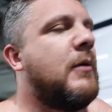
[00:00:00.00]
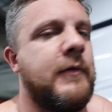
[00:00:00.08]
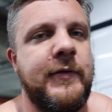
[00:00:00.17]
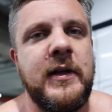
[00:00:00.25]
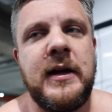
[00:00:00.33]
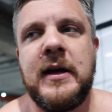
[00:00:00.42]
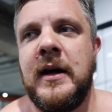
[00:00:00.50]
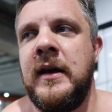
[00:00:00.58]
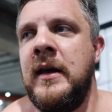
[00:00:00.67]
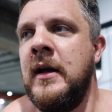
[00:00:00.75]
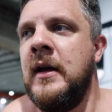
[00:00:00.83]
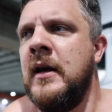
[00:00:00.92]
Hopefully he can.
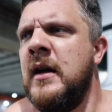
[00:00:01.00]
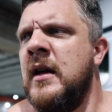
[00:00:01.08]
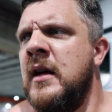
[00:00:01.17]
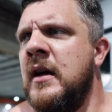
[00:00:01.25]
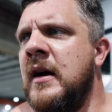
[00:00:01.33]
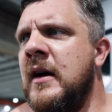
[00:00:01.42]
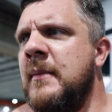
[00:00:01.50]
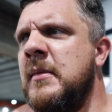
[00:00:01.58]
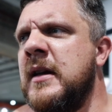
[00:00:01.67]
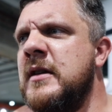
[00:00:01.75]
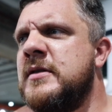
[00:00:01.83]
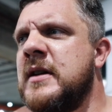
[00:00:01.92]
I
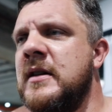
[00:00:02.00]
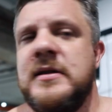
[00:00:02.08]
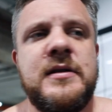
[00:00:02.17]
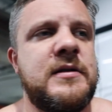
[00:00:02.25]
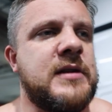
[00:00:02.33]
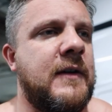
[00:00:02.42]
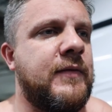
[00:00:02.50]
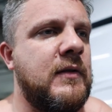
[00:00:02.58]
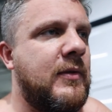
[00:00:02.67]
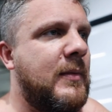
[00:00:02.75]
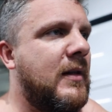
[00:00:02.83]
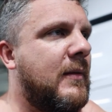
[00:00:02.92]
think he's kind of suffering
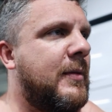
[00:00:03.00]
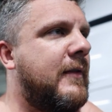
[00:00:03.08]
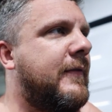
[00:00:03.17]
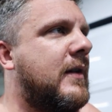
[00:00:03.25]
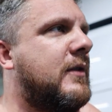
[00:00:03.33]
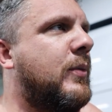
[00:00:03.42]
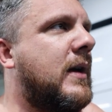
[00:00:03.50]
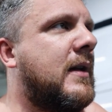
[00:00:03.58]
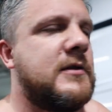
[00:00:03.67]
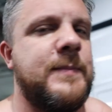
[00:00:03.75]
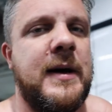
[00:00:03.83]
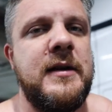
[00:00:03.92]
from a little bit of a tweak in
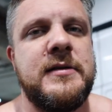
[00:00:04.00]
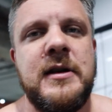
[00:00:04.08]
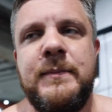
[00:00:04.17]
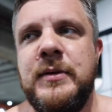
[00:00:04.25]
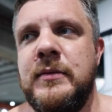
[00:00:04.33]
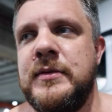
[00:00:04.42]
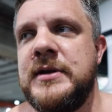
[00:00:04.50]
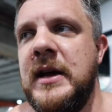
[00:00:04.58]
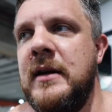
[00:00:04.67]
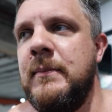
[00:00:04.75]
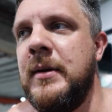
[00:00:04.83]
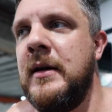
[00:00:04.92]
his bicep, he was
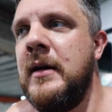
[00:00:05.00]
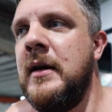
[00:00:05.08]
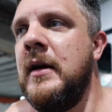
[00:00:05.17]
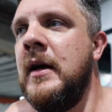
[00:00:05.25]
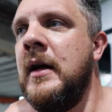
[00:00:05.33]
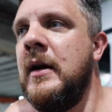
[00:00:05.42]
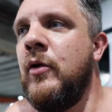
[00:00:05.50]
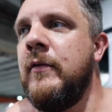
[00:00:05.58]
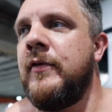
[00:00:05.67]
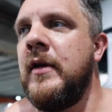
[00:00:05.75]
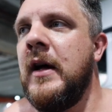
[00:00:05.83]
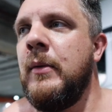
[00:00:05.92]
saying, but
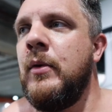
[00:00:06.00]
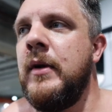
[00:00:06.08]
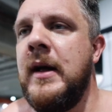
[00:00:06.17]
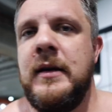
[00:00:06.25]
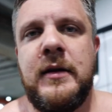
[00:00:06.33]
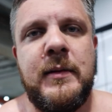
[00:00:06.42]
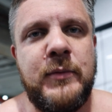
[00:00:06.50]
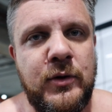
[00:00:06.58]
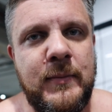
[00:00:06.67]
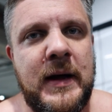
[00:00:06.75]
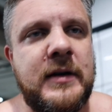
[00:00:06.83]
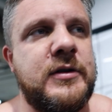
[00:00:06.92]
hopefully that won't hinder him
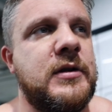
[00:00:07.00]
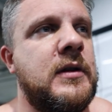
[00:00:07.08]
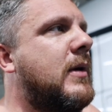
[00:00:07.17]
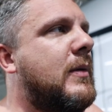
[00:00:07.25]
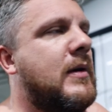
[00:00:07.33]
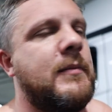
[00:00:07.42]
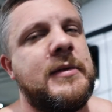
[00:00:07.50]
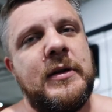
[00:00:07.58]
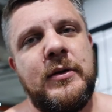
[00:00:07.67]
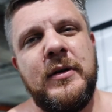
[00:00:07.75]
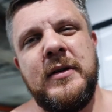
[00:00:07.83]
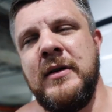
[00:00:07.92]
too much. We want him to
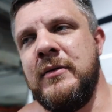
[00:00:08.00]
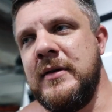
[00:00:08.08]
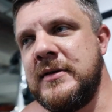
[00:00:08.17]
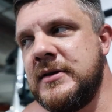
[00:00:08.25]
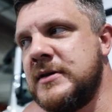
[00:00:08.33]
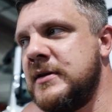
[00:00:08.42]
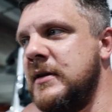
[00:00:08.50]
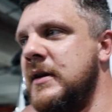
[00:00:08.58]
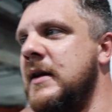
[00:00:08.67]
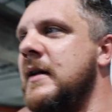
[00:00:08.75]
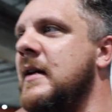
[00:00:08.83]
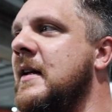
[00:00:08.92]
do it. You know, it's,
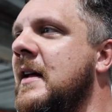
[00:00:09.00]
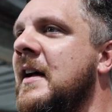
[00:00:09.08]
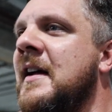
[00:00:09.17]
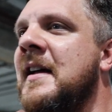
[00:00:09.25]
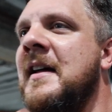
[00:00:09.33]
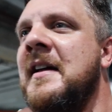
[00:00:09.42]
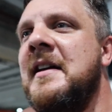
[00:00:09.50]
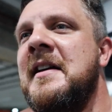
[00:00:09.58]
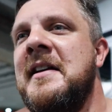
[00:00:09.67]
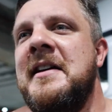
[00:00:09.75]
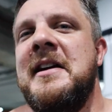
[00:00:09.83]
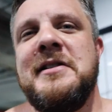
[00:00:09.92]

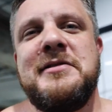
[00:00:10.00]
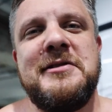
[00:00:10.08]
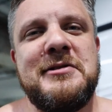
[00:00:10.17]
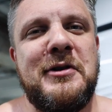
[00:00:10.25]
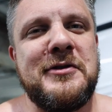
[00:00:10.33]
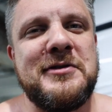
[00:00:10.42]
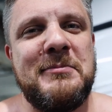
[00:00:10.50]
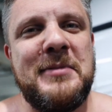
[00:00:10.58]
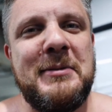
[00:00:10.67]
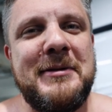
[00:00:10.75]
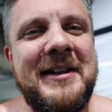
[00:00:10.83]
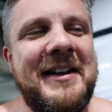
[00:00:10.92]
he is, he's awesome,
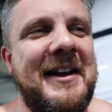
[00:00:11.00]
baby.